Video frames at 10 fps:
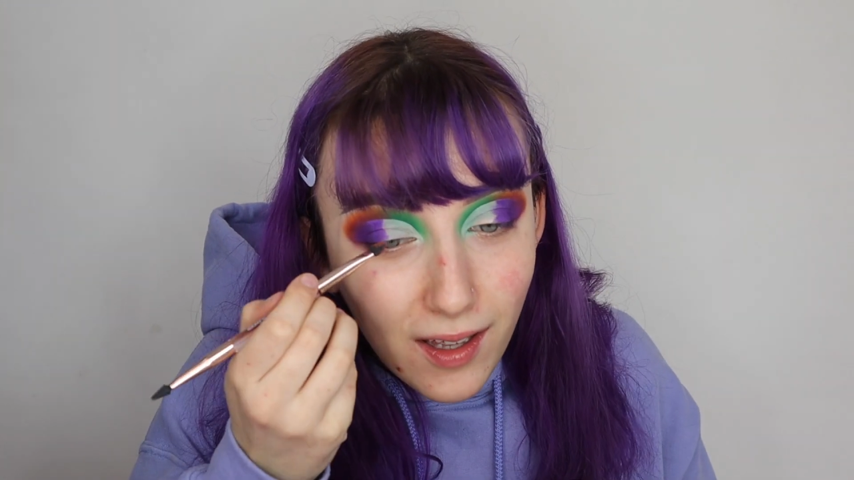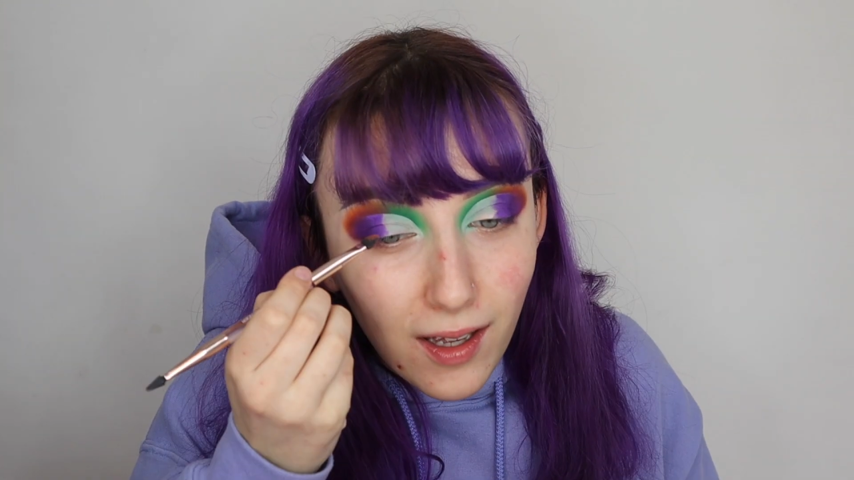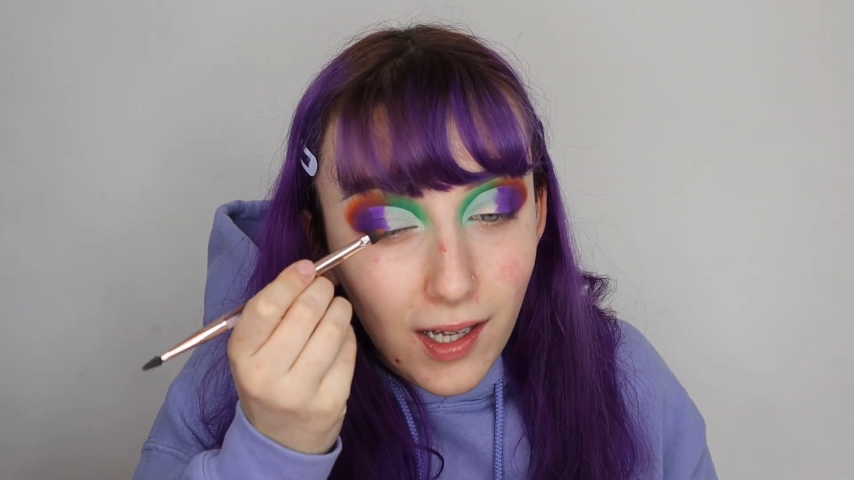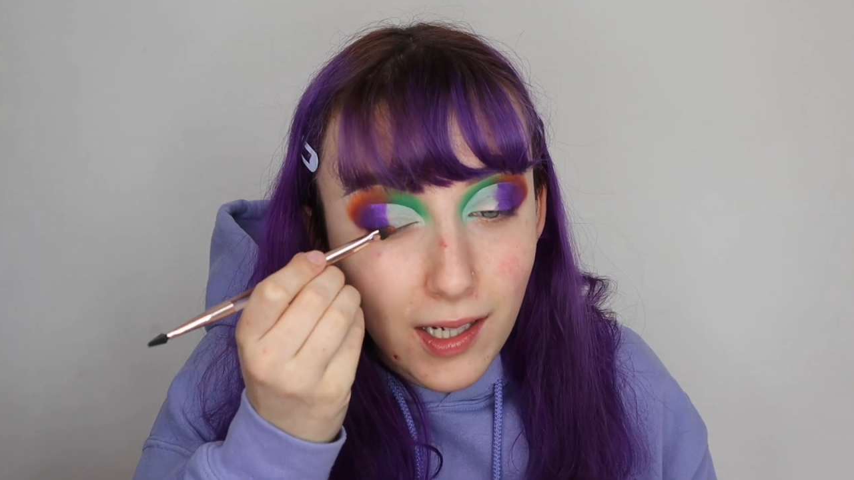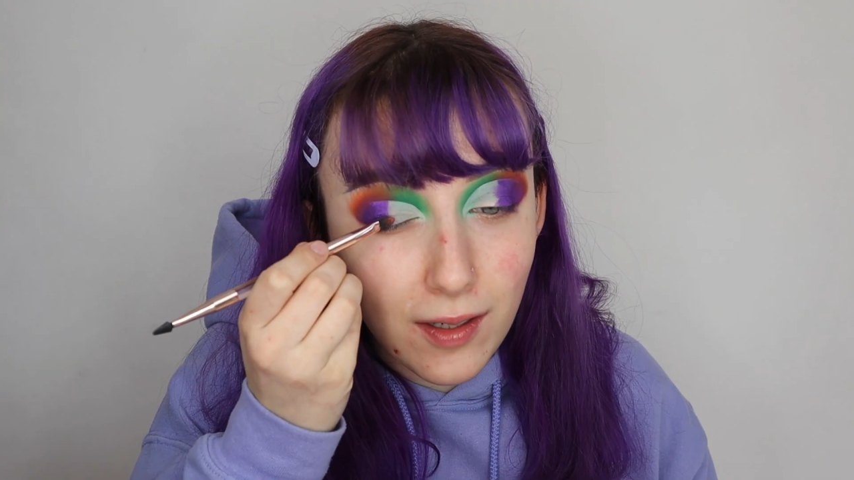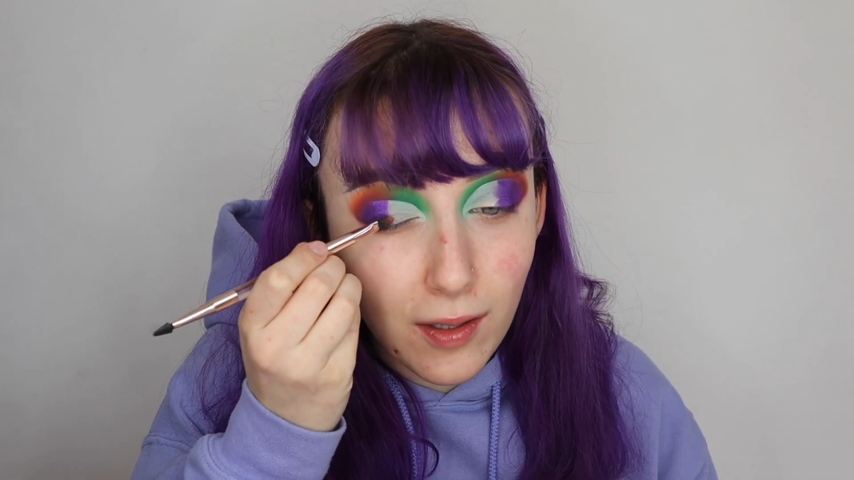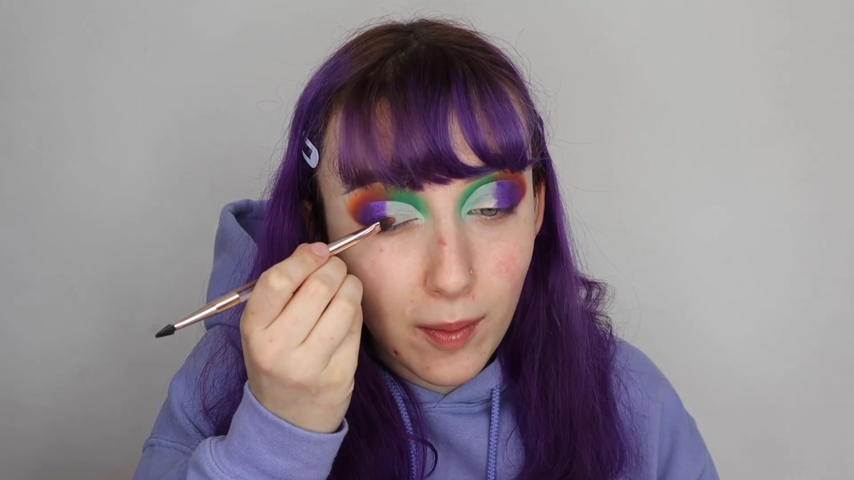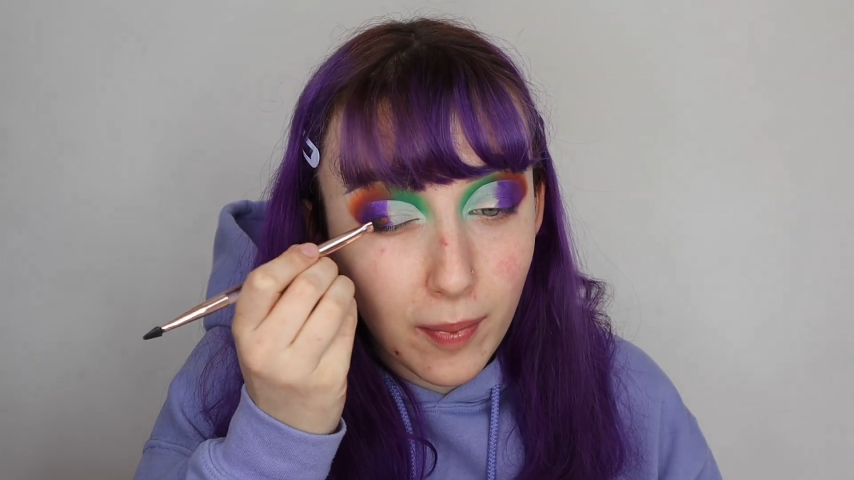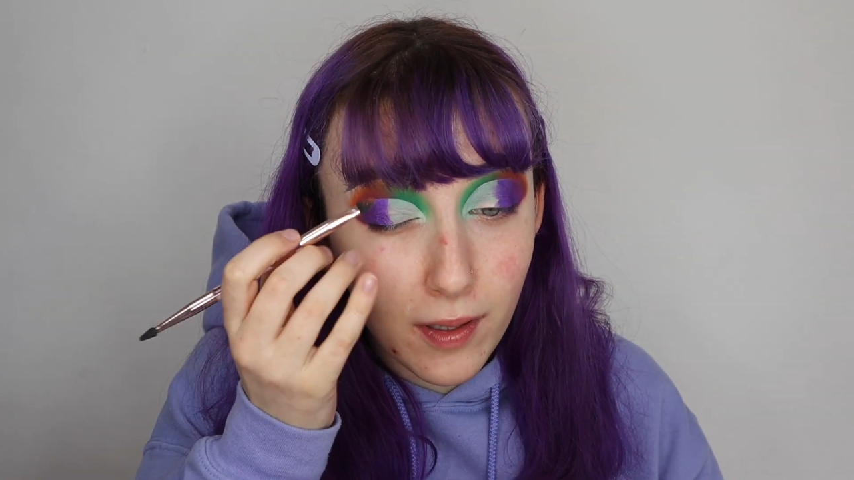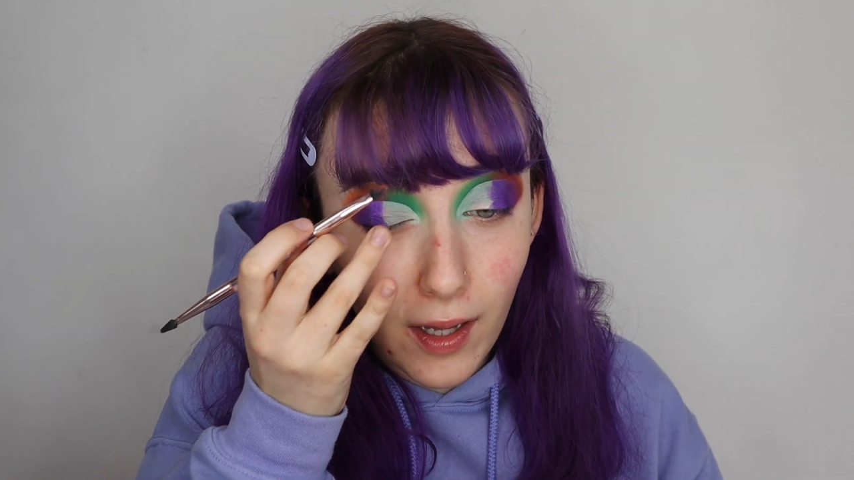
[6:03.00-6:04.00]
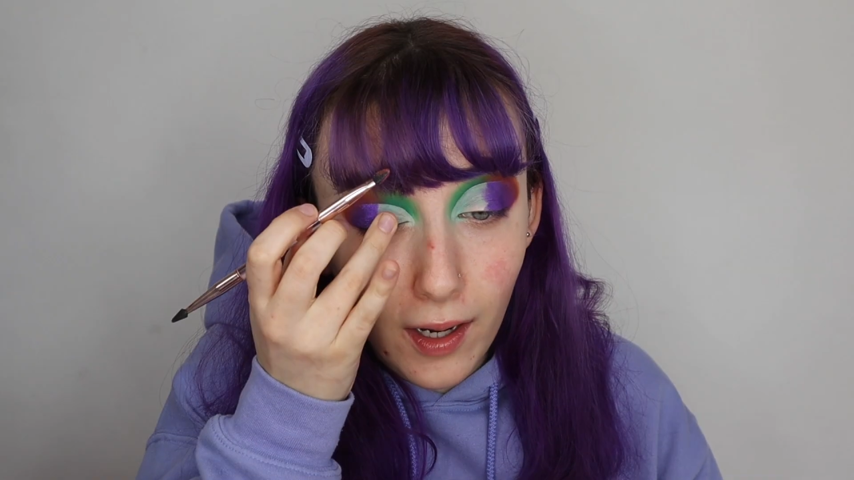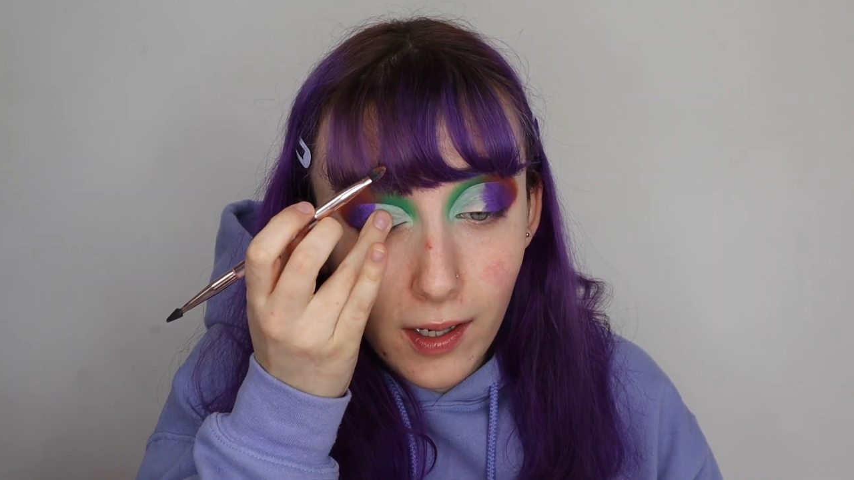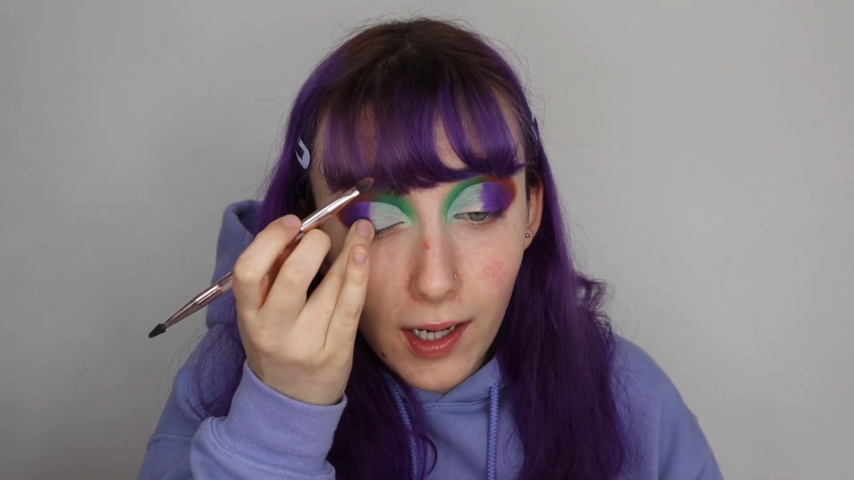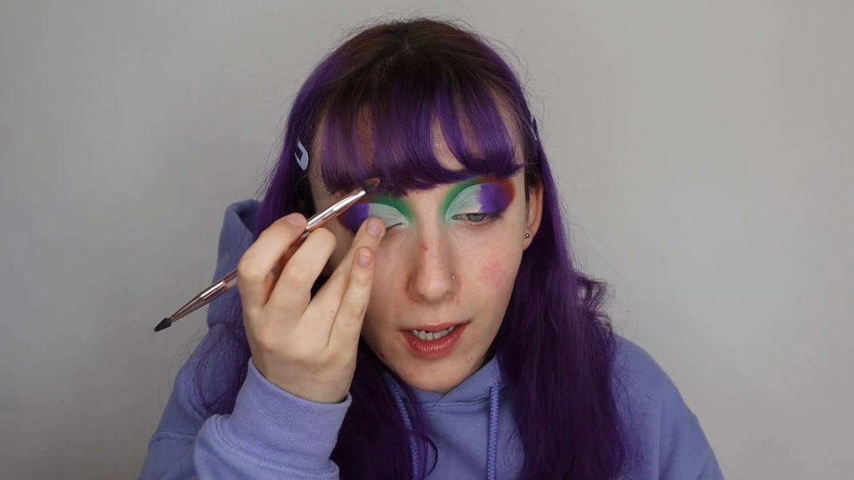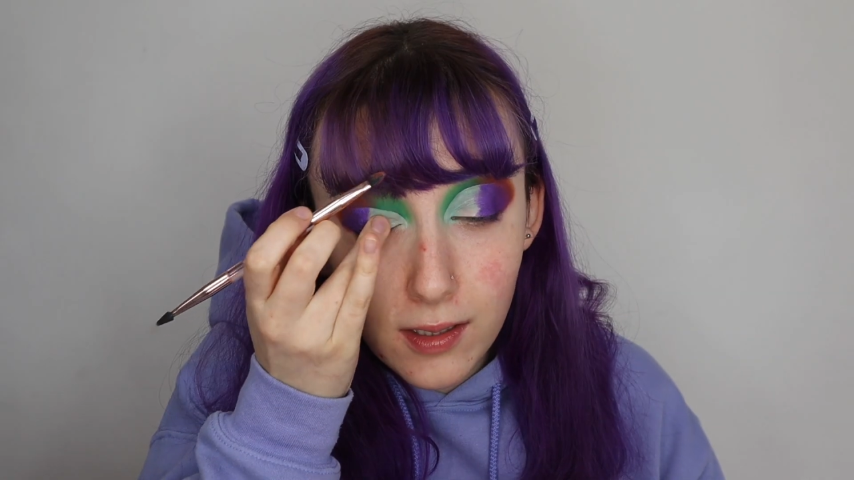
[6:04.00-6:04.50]
and I'm going to put that
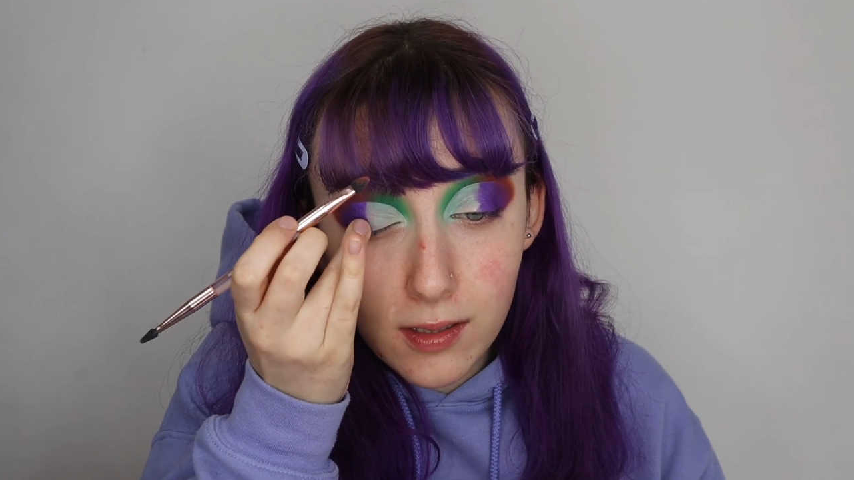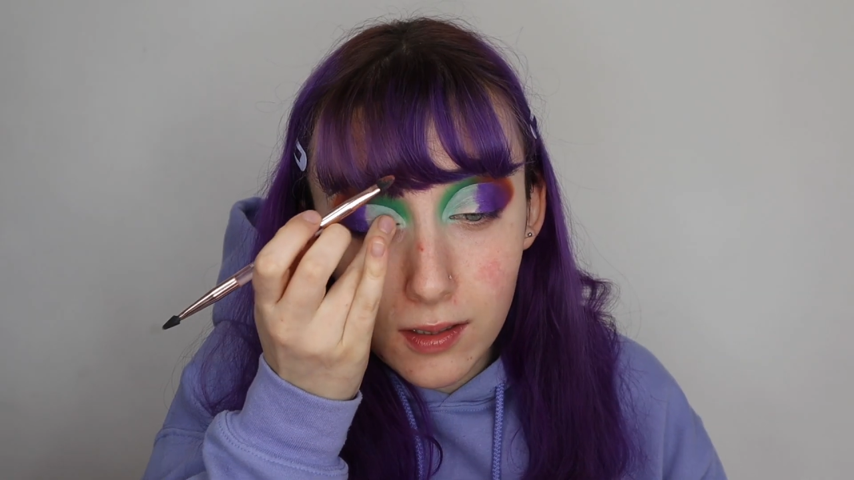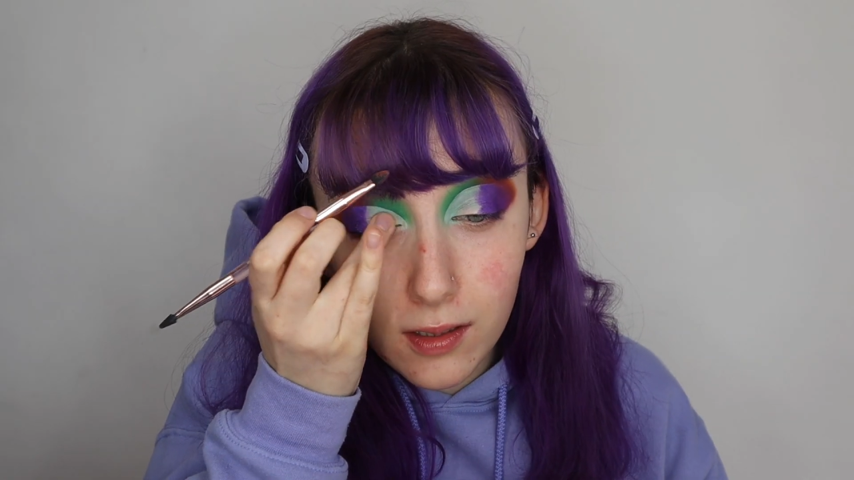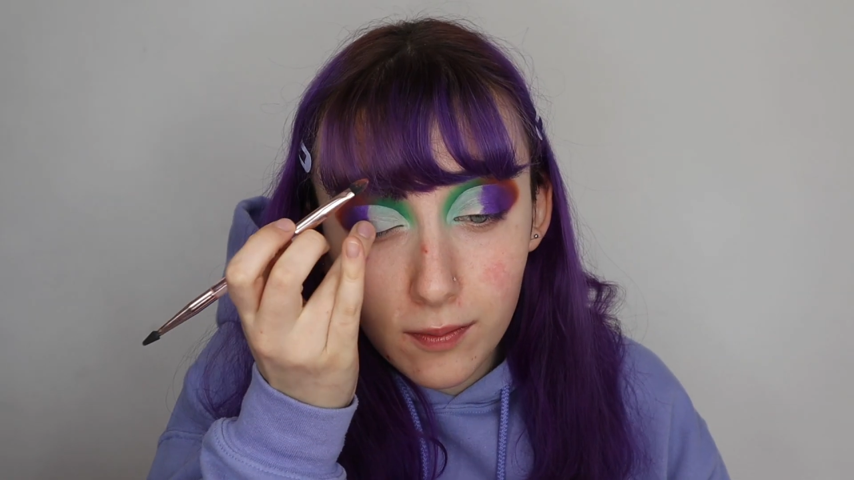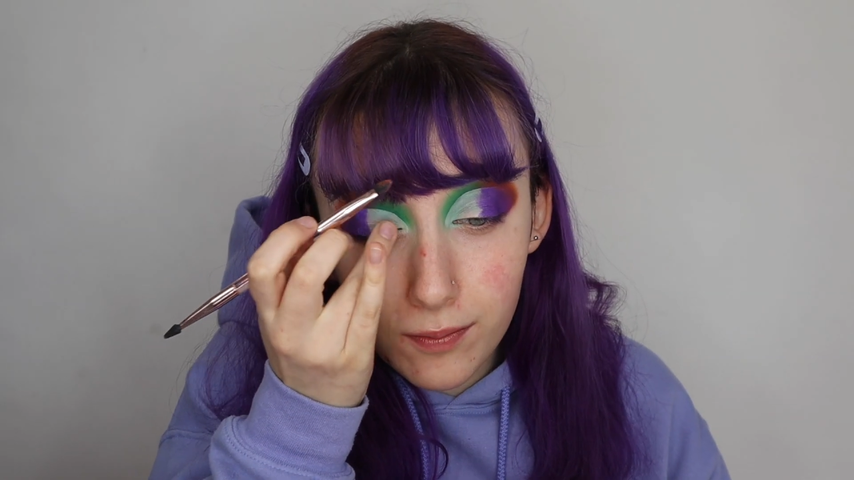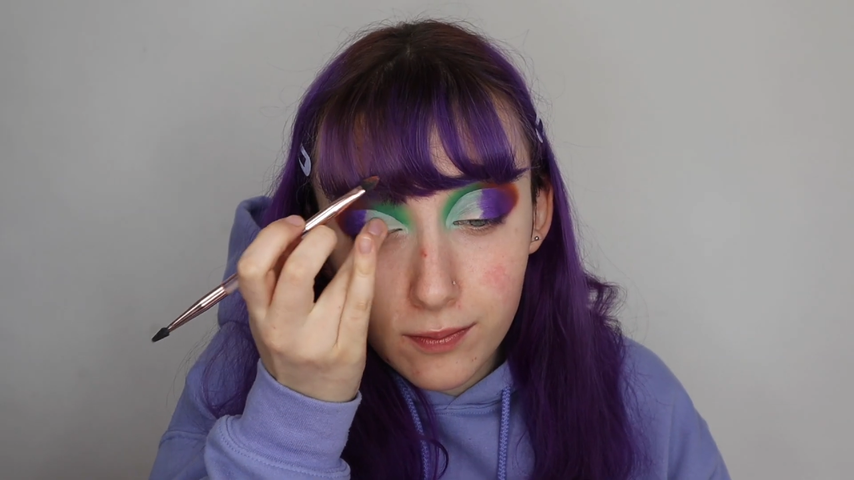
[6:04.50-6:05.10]
next.